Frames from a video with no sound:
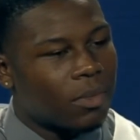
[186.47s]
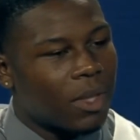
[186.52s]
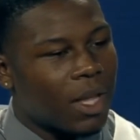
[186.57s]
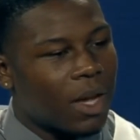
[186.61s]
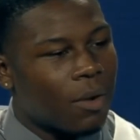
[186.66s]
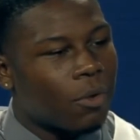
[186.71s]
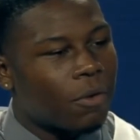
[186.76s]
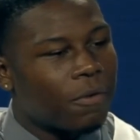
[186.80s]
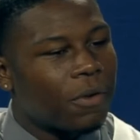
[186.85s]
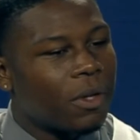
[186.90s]

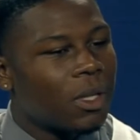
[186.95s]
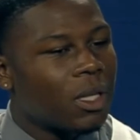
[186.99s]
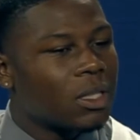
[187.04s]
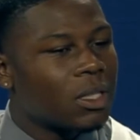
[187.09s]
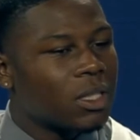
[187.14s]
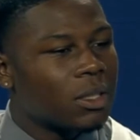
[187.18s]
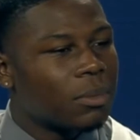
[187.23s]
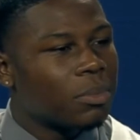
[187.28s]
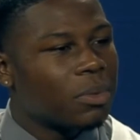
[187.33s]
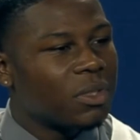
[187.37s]
that will fill
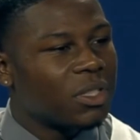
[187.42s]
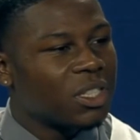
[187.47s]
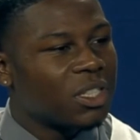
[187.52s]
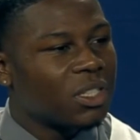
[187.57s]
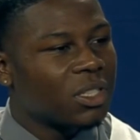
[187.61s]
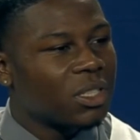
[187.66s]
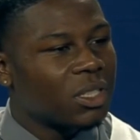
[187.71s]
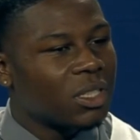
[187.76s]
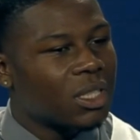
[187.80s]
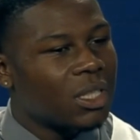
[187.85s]
in some
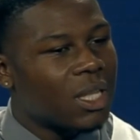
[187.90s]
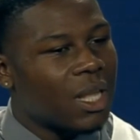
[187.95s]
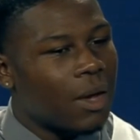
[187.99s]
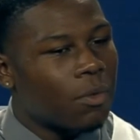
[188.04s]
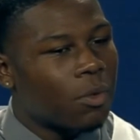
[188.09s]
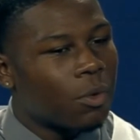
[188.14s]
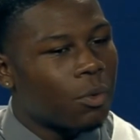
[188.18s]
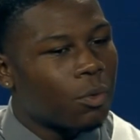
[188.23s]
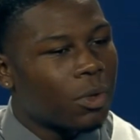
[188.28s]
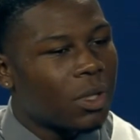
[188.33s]
positions and
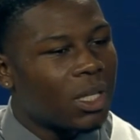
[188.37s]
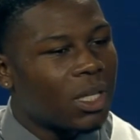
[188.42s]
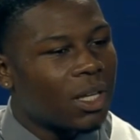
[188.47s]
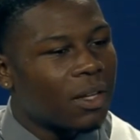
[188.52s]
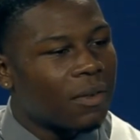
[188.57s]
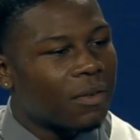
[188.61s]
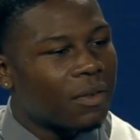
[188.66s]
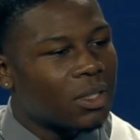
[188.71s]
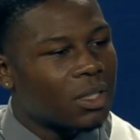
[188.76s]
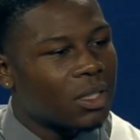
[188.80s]
that will really
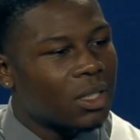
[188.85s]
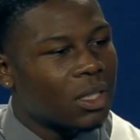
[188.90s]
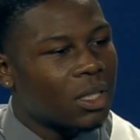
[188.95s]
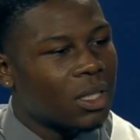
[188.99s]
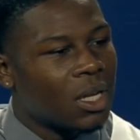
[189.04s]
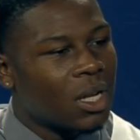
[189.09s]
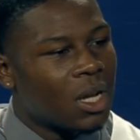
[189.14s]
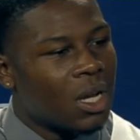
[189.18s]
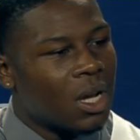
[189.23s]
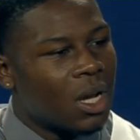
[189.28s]
give us
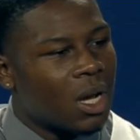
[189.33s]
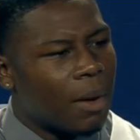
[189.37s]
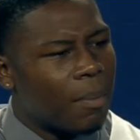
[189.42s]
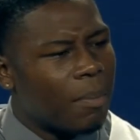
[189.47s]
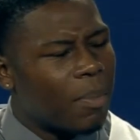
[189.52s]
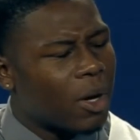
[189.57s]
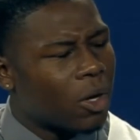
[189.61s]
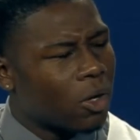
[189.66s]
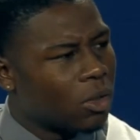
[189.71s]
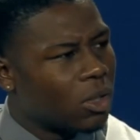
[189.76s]

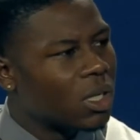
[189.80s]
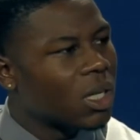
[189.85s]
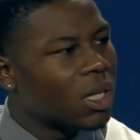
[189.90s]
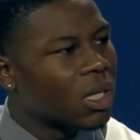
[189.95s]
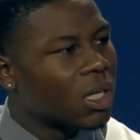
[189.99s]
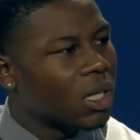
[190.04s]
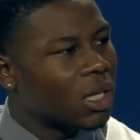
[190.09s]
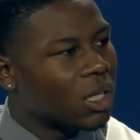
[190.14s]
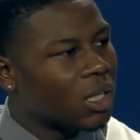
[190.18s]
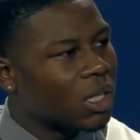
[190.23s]
a better
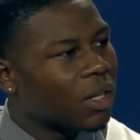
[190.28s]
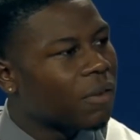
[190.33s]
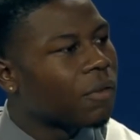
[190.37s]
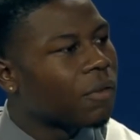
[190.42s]
look and a